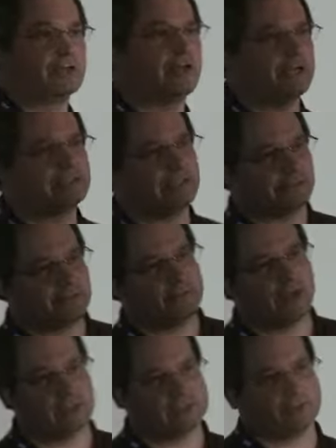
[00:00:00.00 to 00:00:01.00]
a content
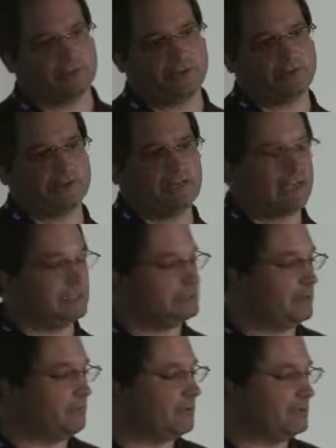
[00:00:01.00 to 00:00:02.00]
repository that has
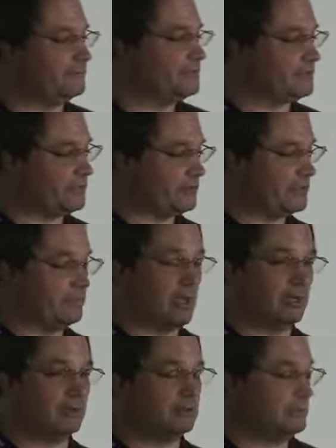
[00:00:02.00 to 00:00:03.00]
some kind of security
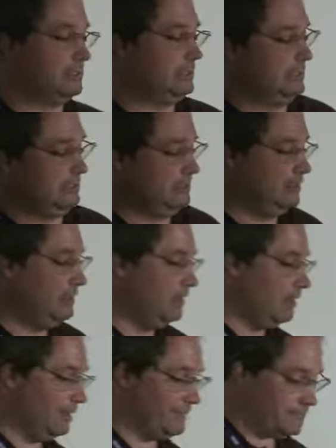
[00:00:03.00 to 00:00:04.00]
model
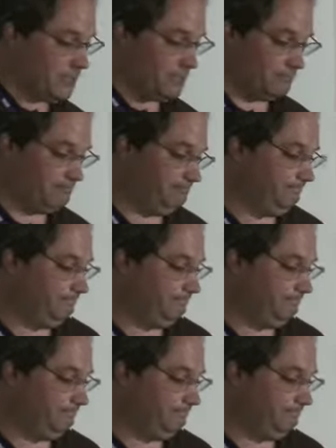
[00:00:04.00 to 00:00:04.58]
of its own.